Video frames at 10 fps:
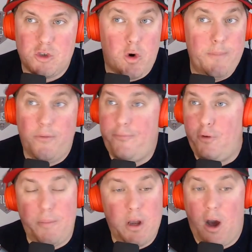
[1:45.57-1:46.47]
Troy
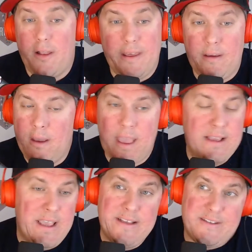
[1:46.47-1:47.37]
Fumagalli,
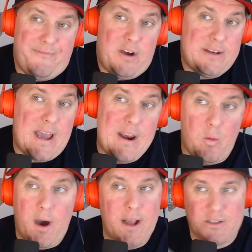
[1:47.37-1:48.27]
he, he's a fun guy to
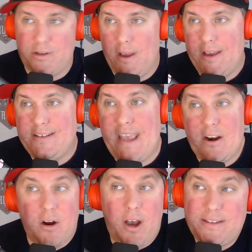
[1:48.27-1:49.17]
watch.
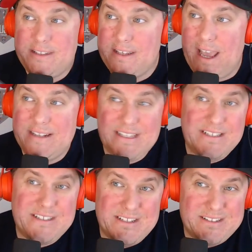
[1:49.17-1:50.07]
Tanner Hudson got
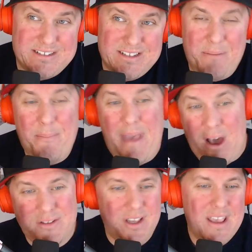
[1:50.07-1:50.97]
decent
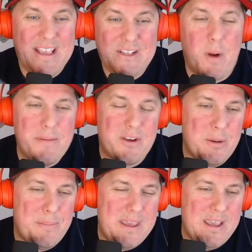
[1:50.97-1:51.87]
amount. He's probably
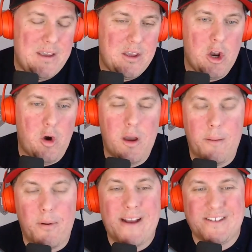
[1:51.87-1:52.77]
going to be, you know,
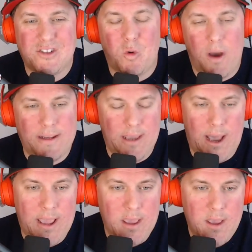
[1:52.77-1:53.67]
a practice squad
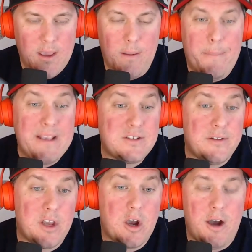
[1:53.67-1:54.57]
guy uh, based
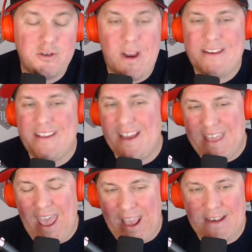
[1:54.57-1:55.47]
on the contract. He got
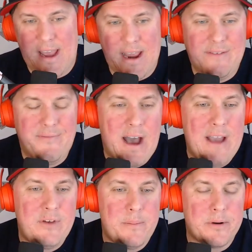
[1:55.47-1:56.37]
that
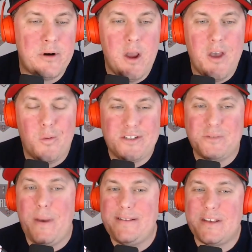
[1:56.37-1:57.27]
895 number, which
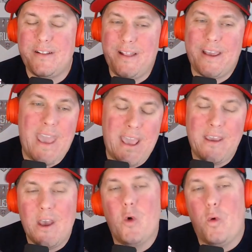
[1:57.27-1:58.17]
is basically like,
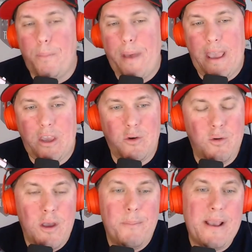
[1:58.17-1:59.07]
hey, we'll pay
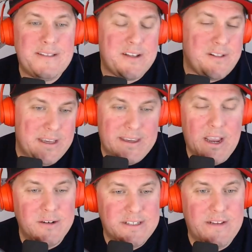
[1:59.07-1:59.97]
you basically a
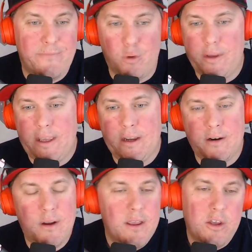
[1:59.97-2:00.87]
guaranteed full
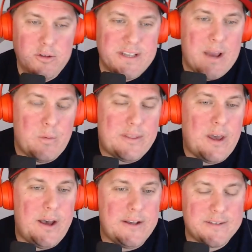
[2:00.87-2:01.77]
year. You sign with
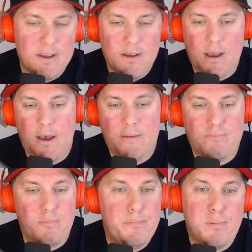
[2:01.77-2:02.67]
us, uh,
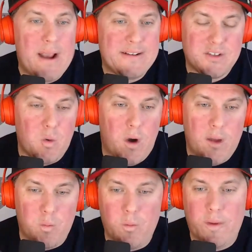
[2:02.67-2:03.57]
practice
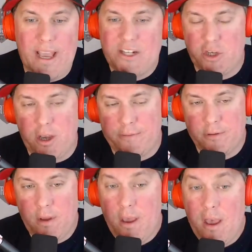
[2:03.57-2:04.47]
squad, we got you
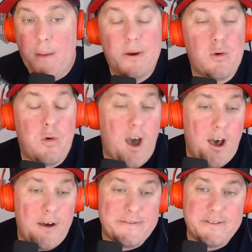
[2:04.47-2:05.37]
covered. But
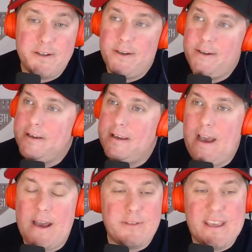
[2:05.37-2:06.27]
Kroft,
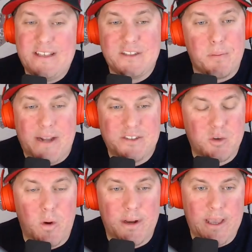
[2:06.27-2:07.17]
I don't think he's a practice
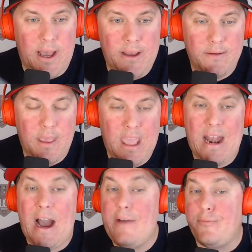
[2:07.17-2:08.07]
squad guy.
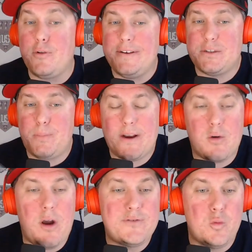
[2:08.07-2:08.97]
And I fully expect
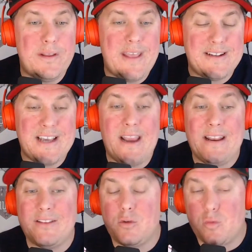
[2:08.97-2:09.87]
Kroft to win that tight
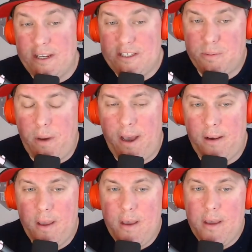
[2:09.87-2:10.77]
end three spot.